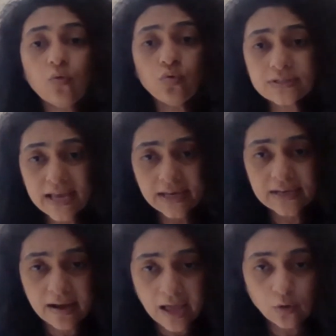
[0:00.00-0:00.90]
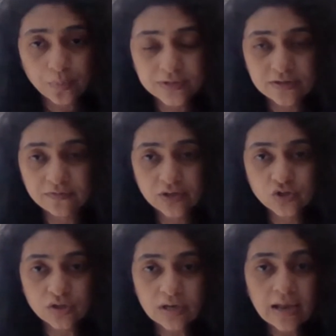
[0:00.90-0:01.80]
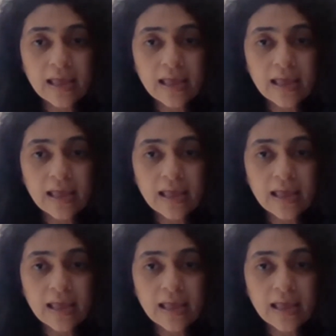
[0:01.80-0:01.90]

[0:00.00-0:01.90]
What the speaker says: oocyte cryopreservation.